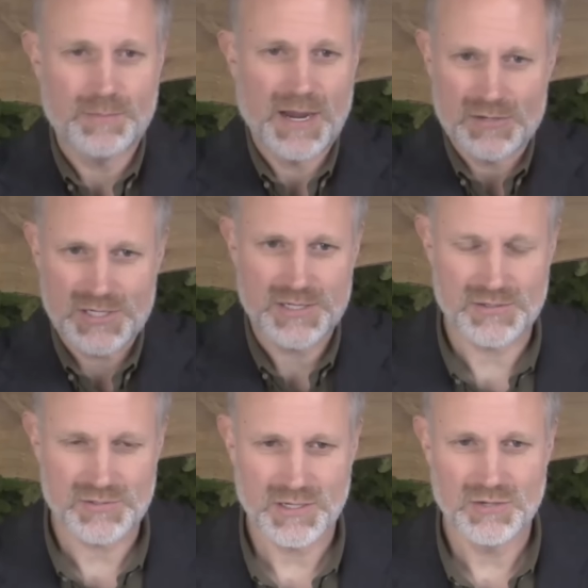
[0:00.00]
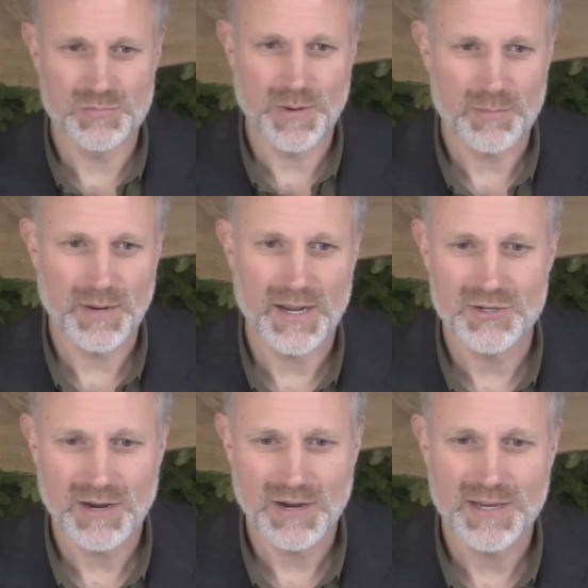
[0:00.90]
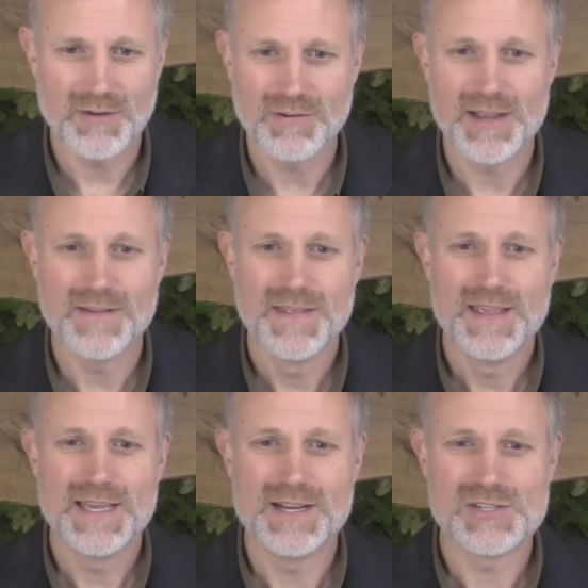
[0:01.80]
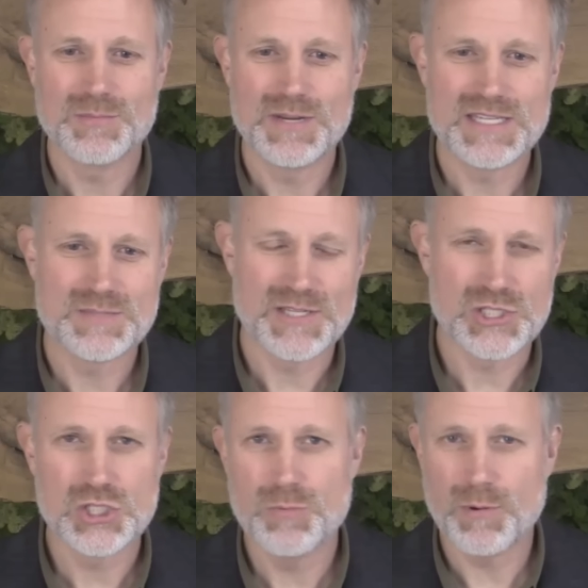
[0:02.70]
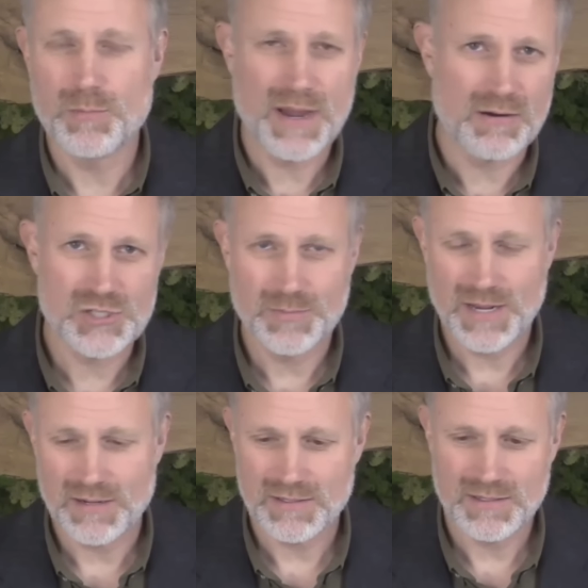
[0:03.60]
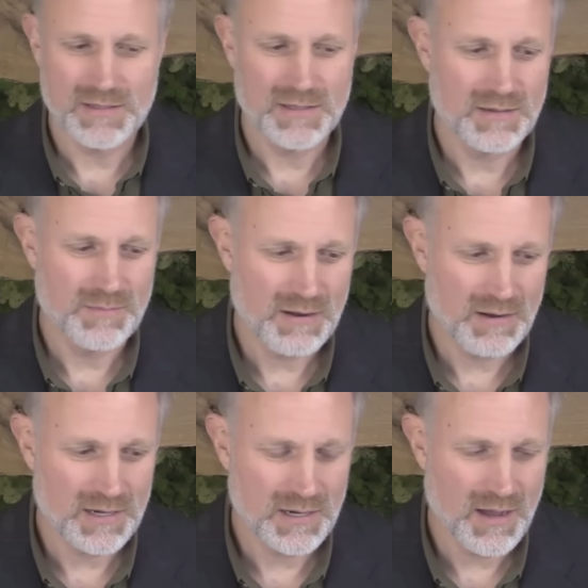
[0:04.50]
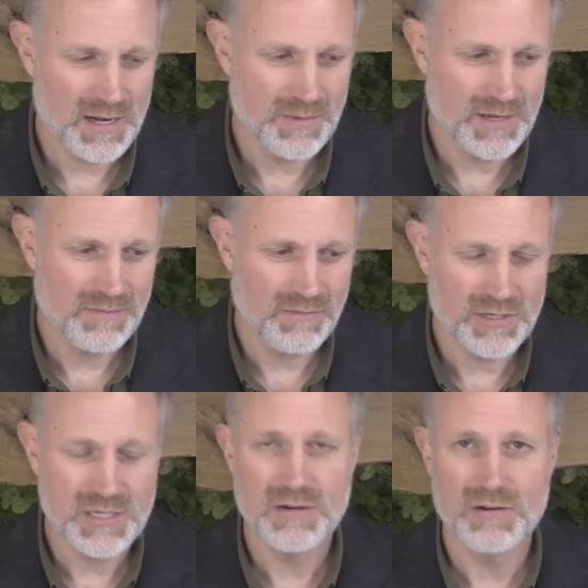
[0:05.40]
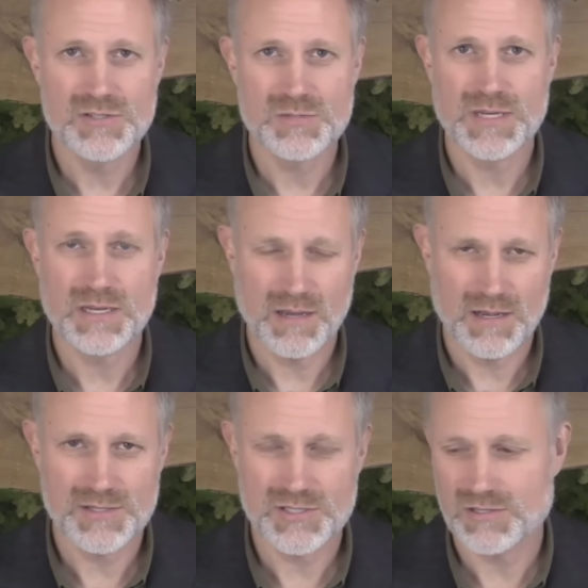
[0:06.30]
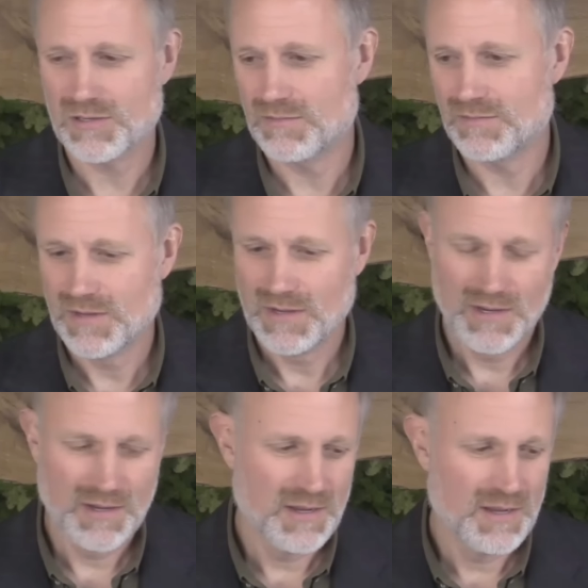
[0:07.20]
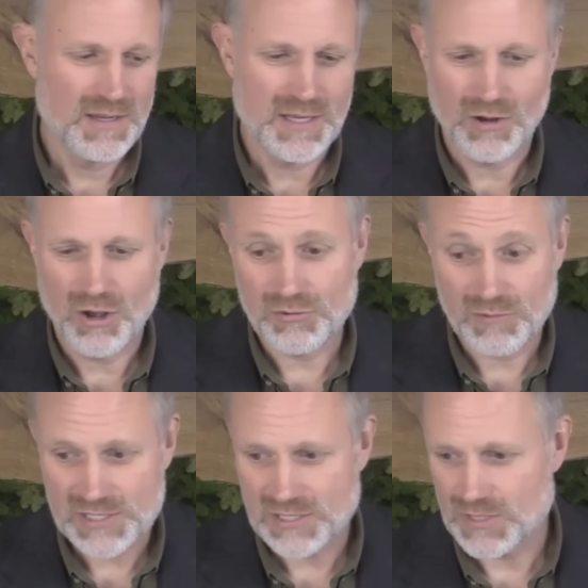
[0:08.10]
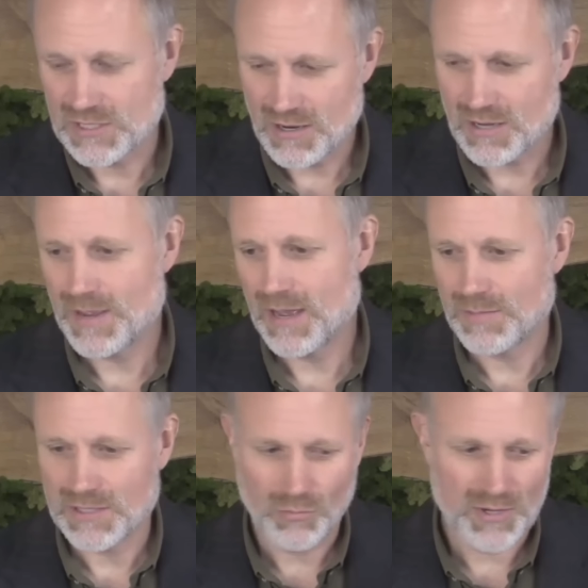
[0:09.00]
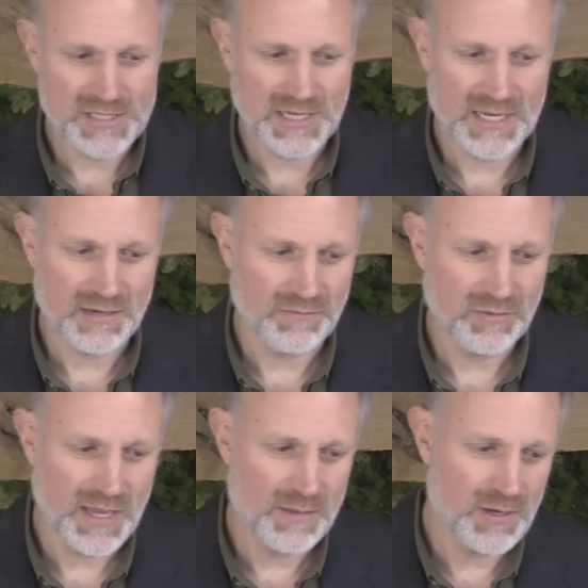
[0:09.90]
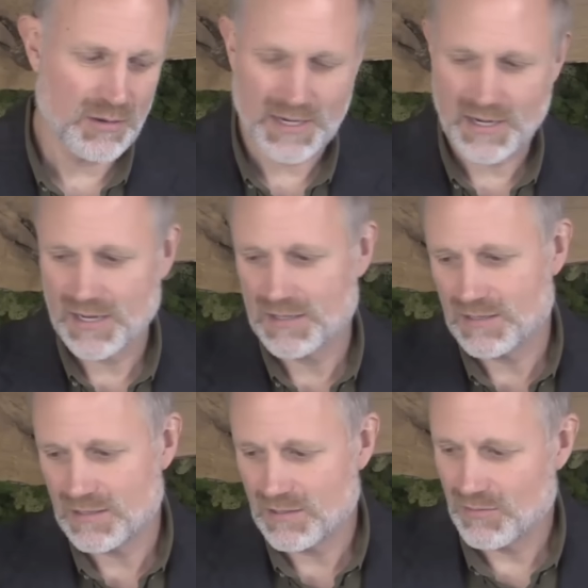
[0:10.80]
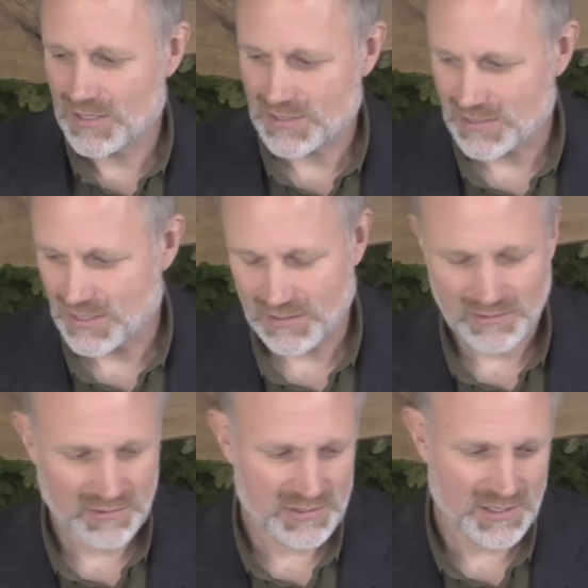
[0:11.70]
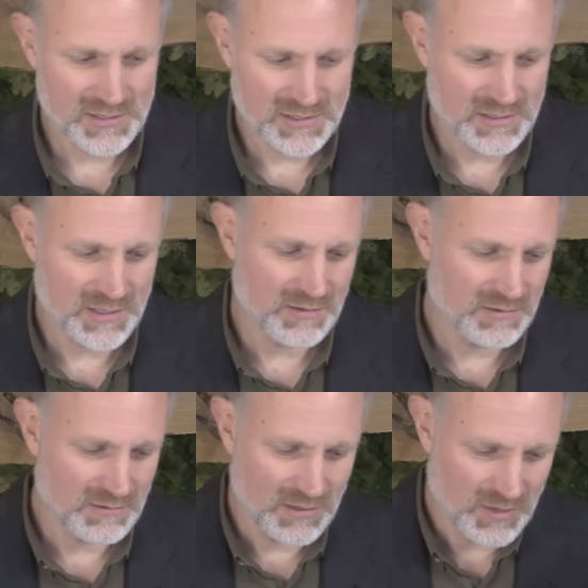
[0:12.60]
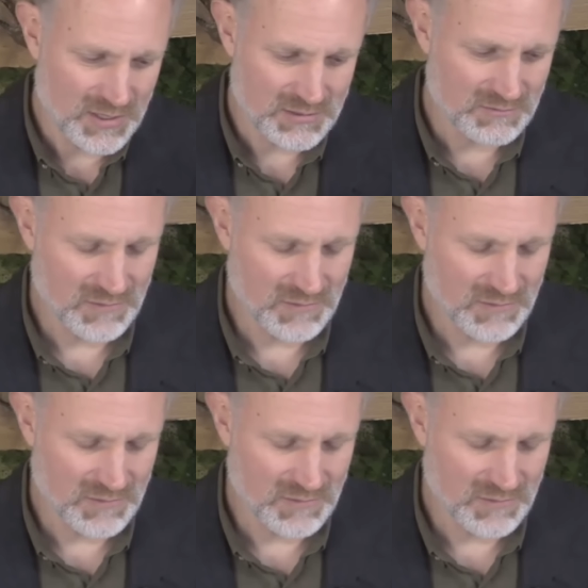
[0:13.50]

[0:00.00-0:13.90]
take bears because there's a huge bear behind you right now, right? Somebody that's been super bearish about the American economy for years because of all the risks that we talk about, but the ones that get inflamed, oh my God, the US is going to lose its, US